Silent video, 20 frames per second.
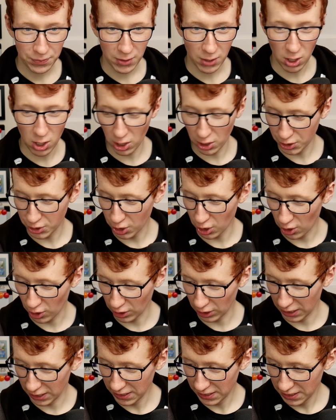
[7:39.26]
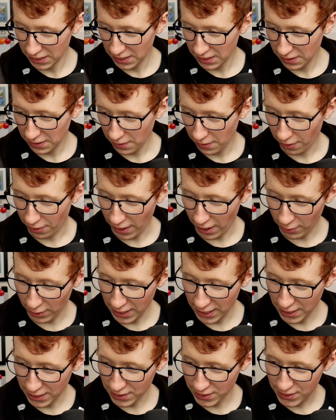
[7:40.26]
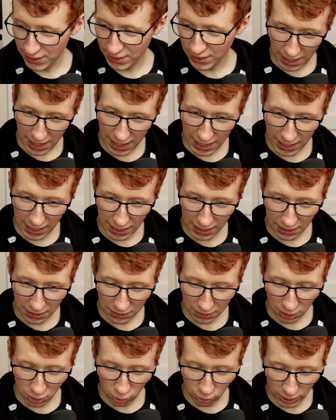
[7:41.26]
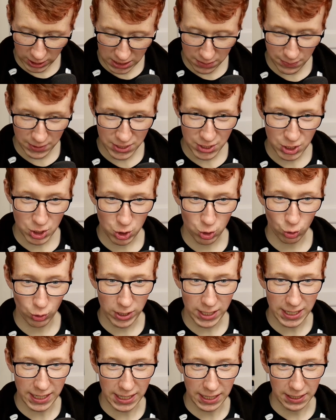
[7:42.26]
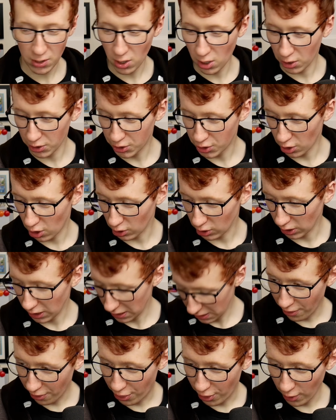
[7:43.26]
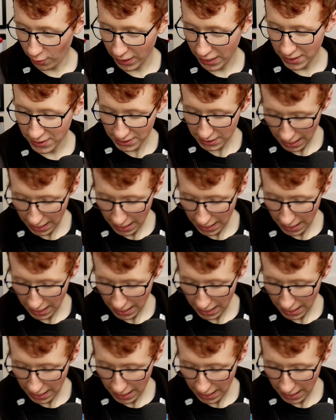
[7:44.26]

hot chocolate. There is a Christmas tree hot chocolate. There is